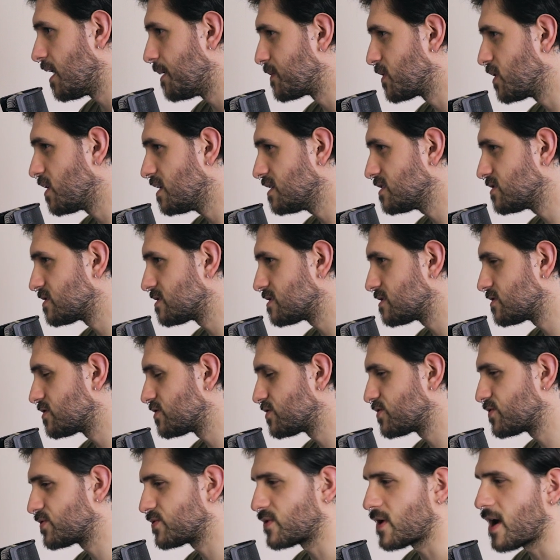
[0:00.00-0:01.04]
I'm gonna
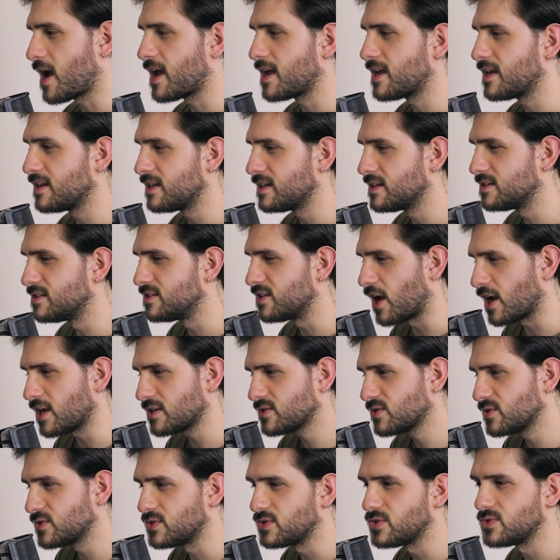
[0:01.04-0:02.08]
try not
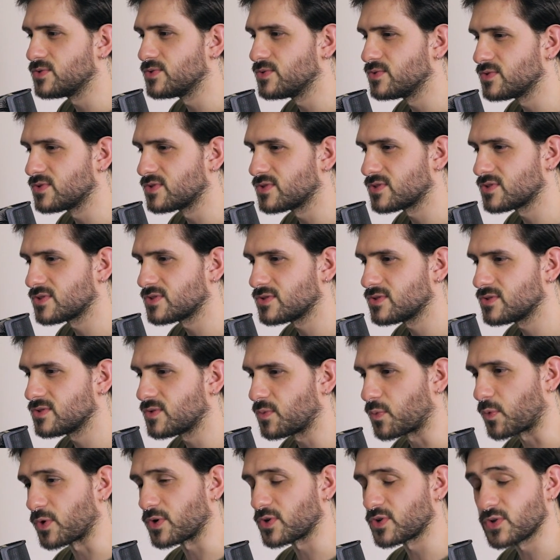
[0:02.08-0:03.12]
to use the
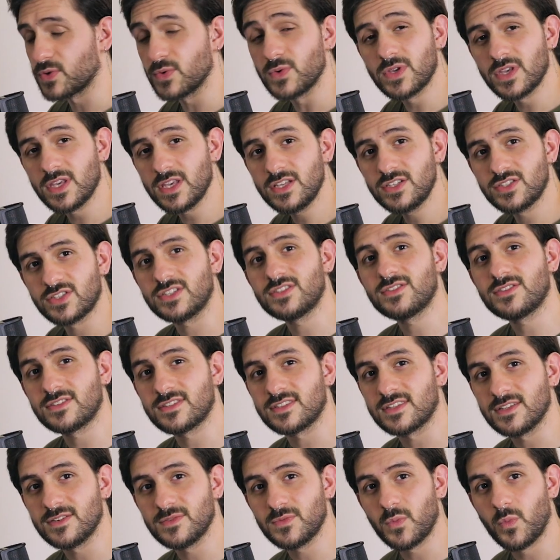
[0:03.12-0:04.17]
word cookie just to
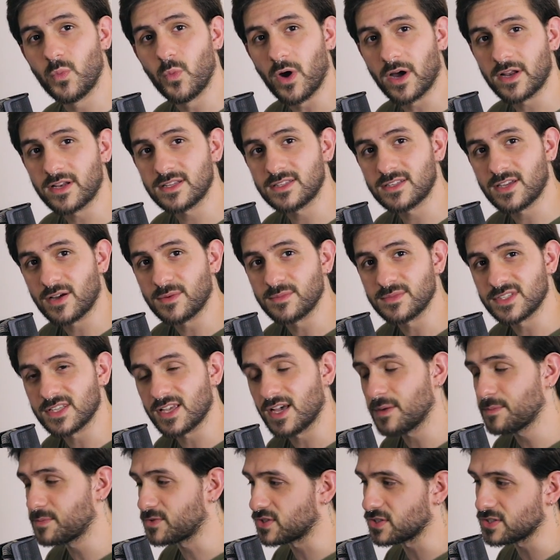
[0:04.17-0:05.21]
see what it comes
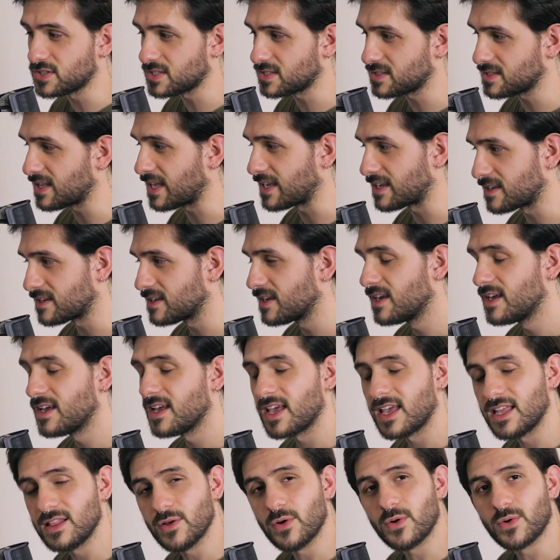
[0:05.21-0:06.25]
up, just like
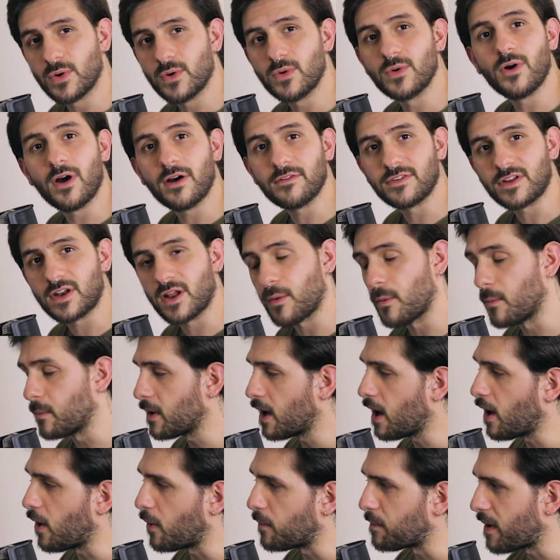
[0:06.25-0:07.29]
a logo of an al
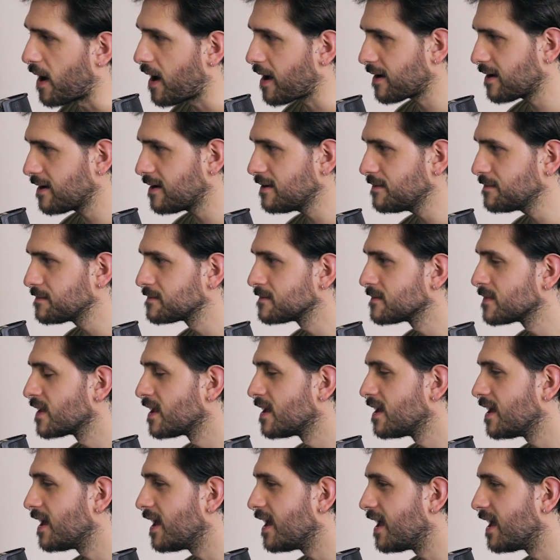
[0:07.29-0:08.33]
alpaca.
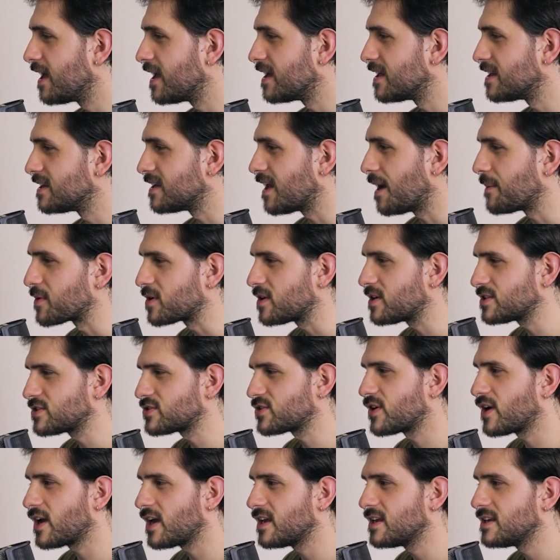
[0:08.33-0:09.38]
And I'm gonna
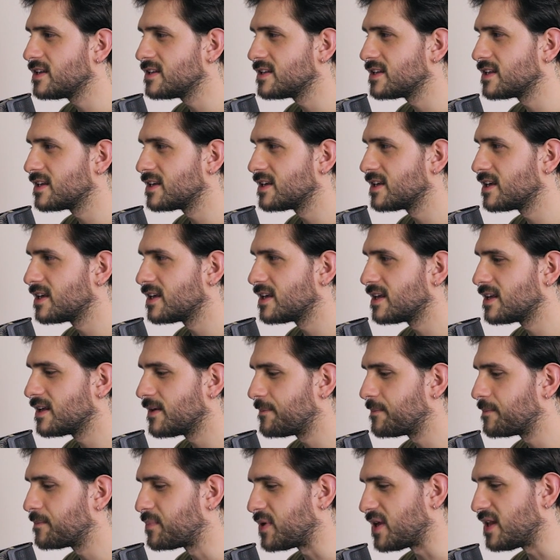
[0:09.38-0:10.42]
try
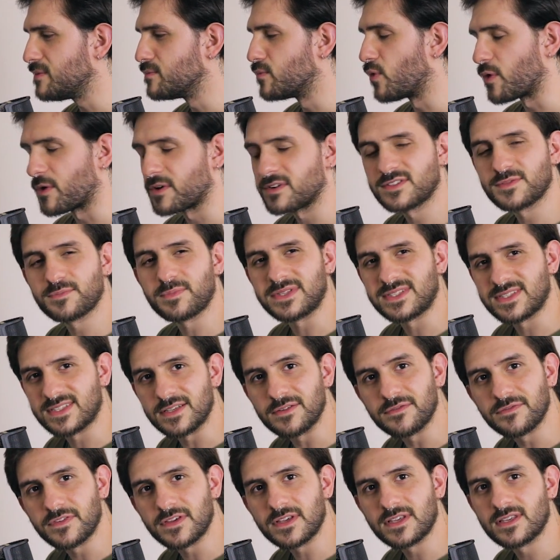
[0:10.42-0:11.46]
being more
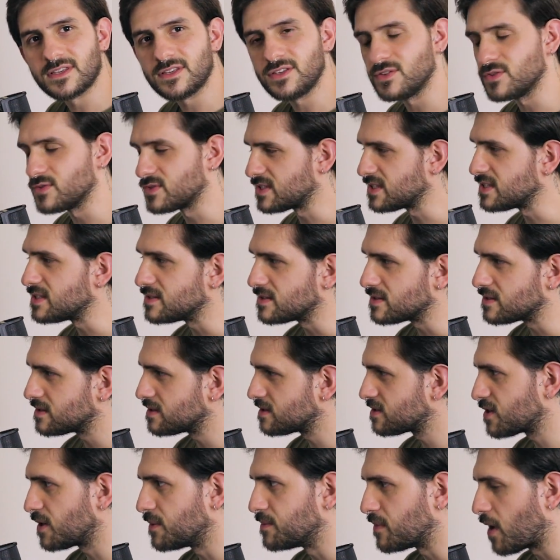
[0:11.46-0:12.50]
specific using
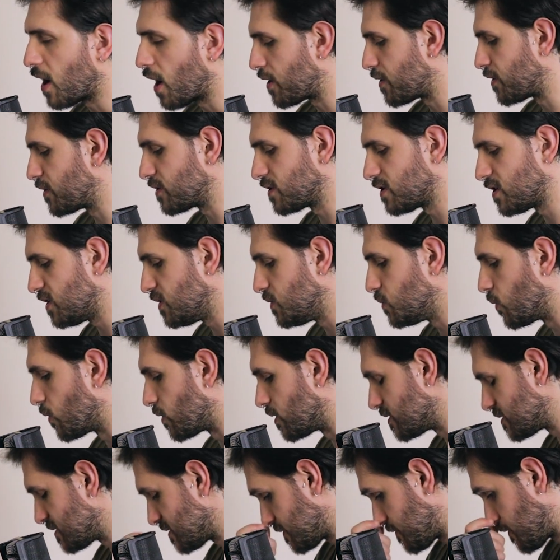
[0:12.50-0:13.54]
some other
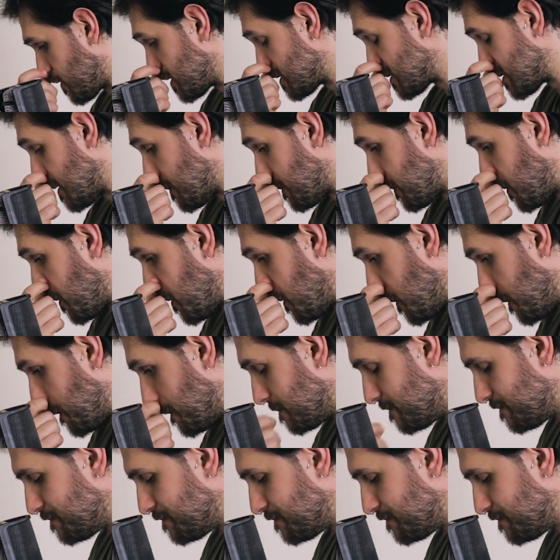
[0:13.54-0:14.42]
keywords. For example,